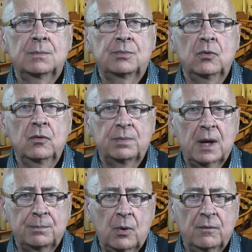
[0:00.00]
approved
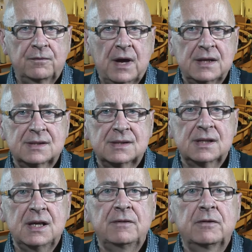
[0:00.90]
by Pope Francis
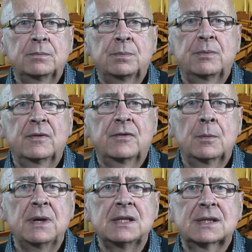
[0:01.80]
even
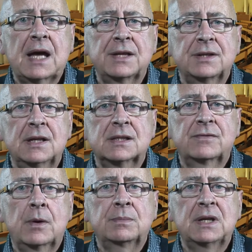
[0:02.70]
forbids Catholics
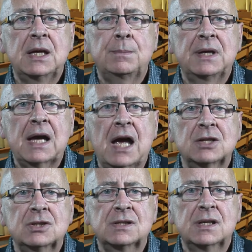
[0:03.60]
from keeping
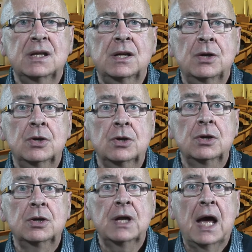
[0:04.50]
ashes in an
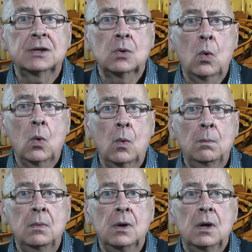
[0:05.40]
urn at
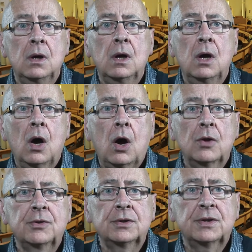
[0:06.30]
home,
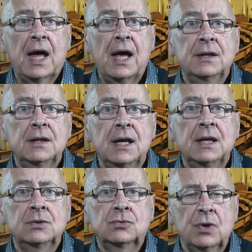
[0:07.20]
other than
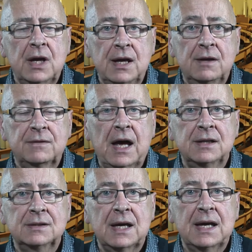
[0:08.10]
in grave
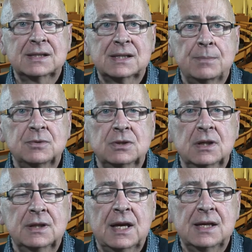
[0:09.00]
and
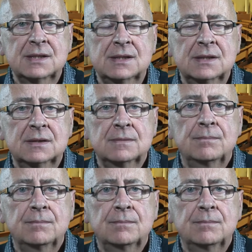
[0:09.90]
exceptional cases.